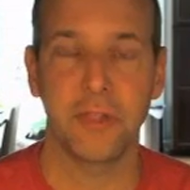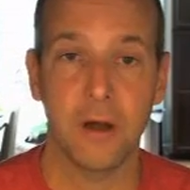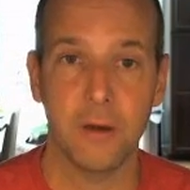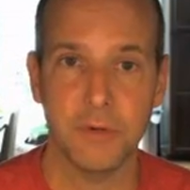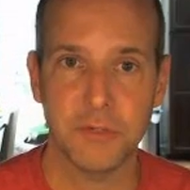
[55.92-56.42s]

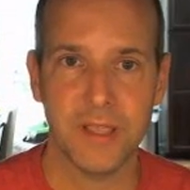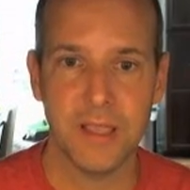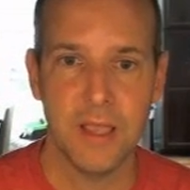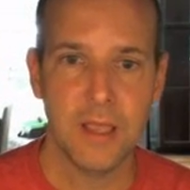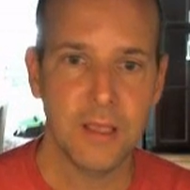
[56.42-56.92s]
flare, which
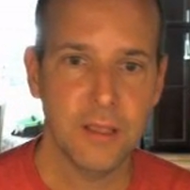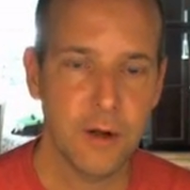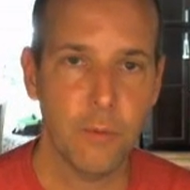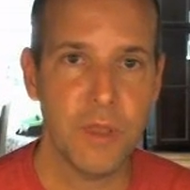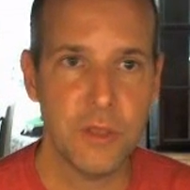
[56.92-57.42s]
we, you
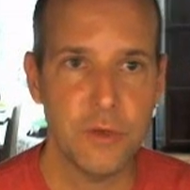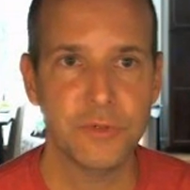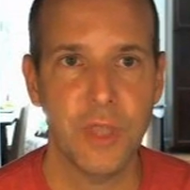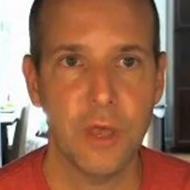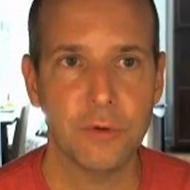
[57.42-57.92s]
know, we
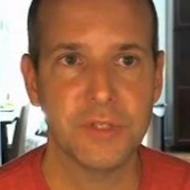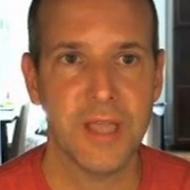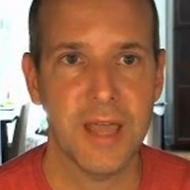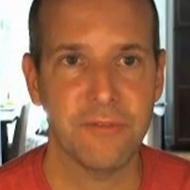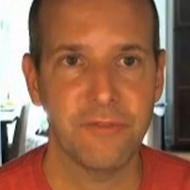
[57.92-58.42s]
use those to
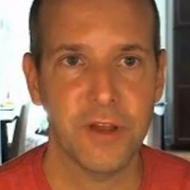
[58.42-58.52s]
kind of